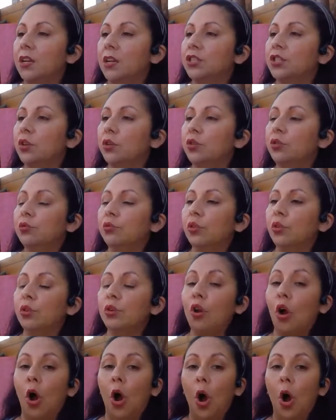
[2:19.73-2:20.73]
So you
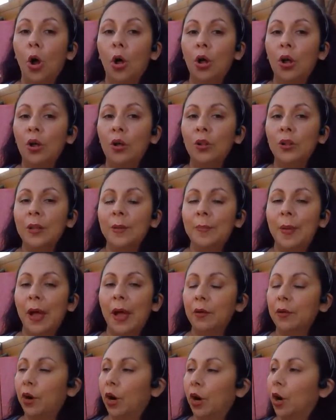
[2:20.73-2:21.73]
learn all
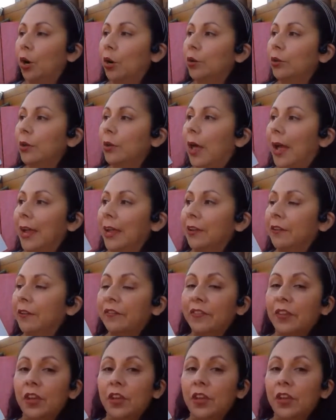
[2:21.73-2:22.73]
about her
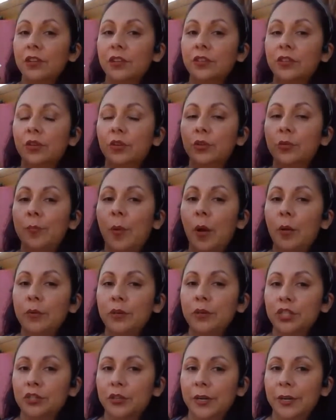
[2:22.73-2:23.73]
life through
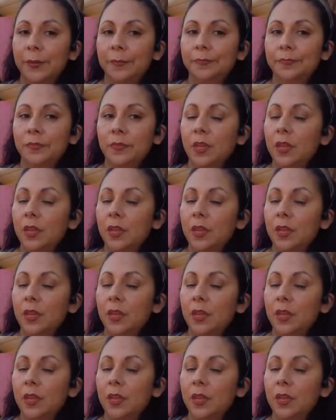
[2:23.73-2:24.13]
poetry.